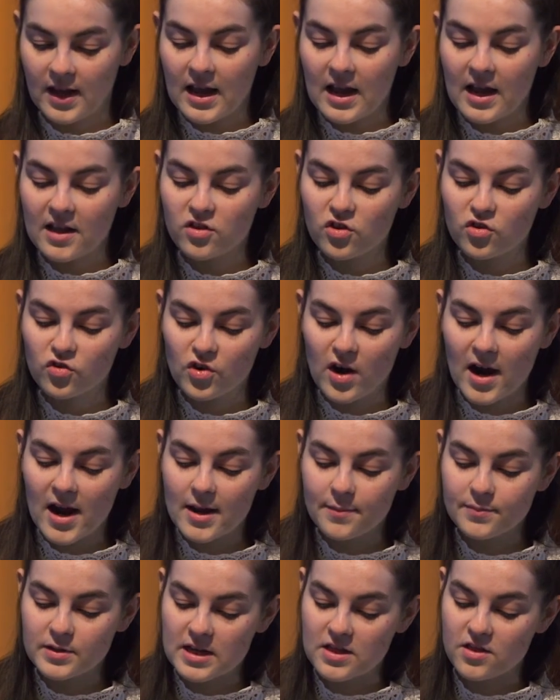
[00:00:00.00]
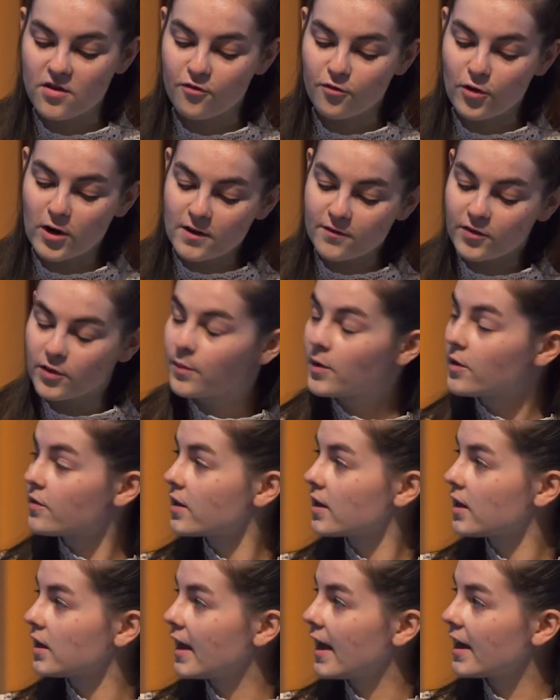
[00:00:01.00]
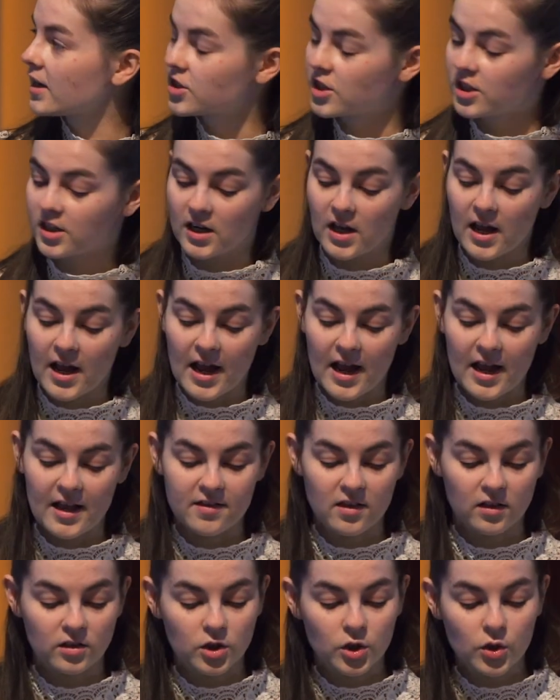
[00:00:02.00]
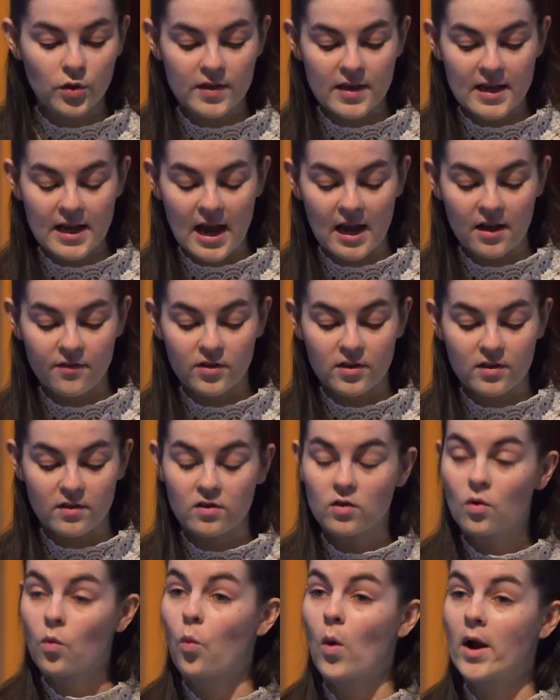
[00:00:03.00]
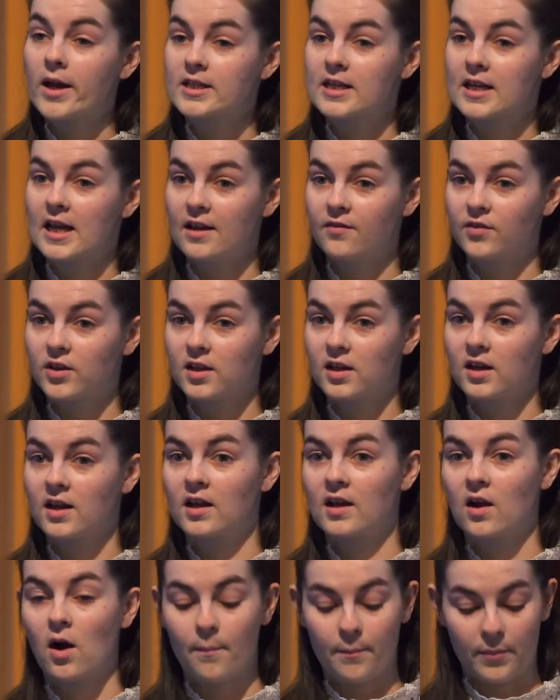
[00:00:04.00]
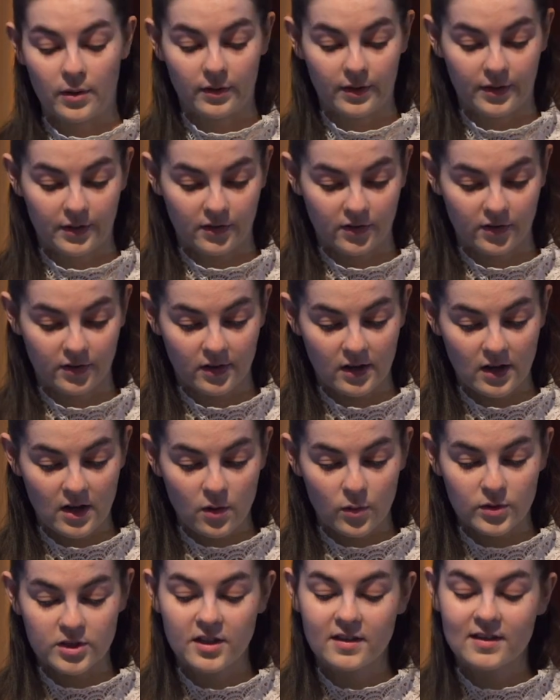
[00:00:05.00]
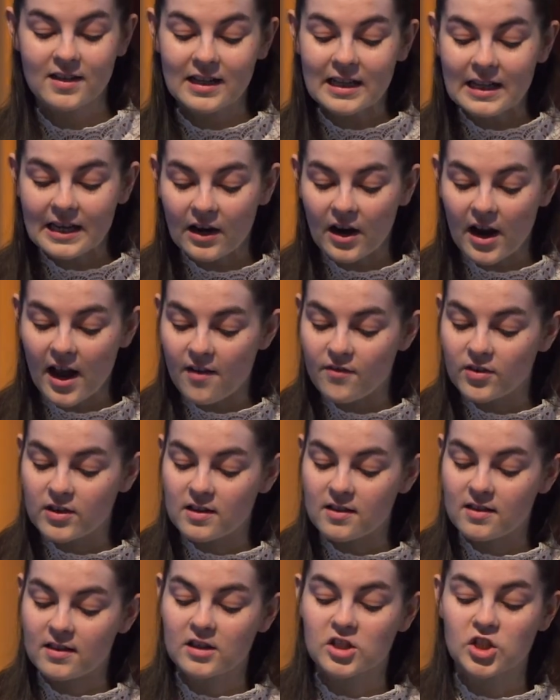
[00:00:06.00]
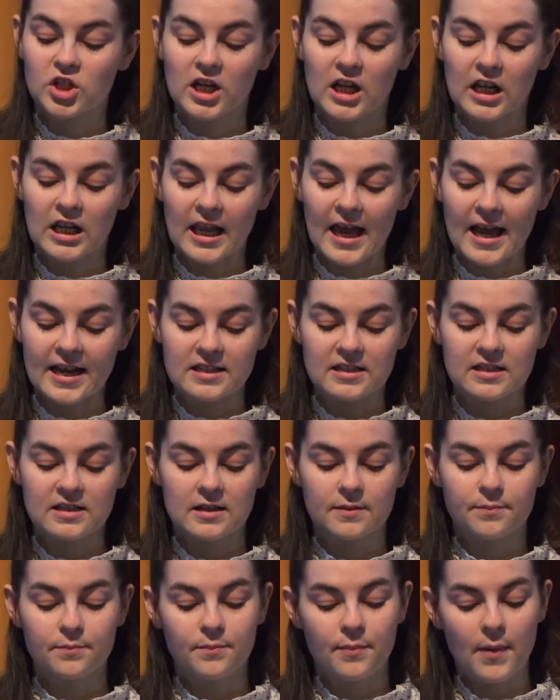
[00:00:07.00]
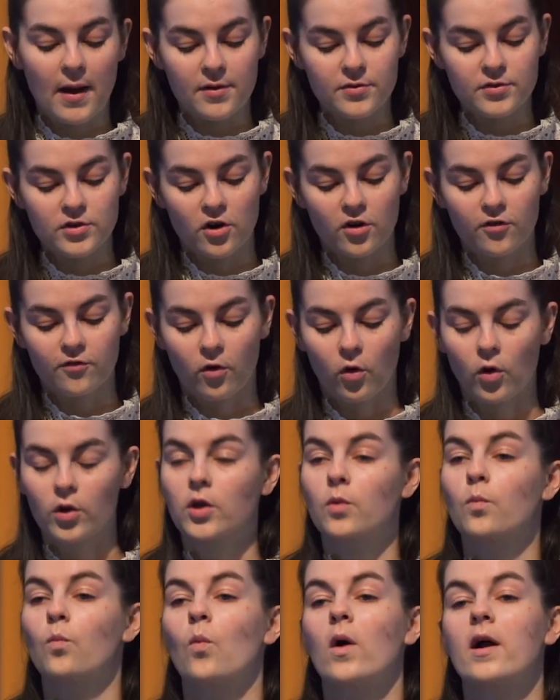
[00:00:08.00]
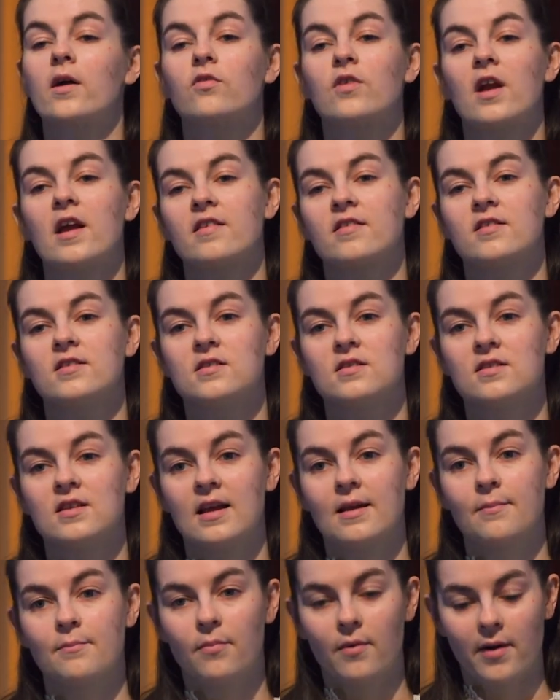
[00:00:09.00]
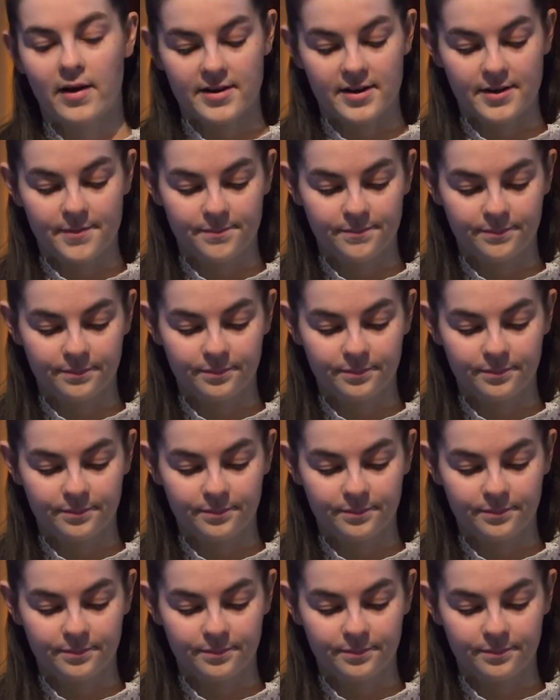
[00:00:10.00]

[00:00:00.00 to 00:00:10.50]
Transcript: Inscribed in the front of the music collection is Lucy Havens, Whitehaven, Cumberland, which is clear evidence that she collected and bound her volume while resident in Britain.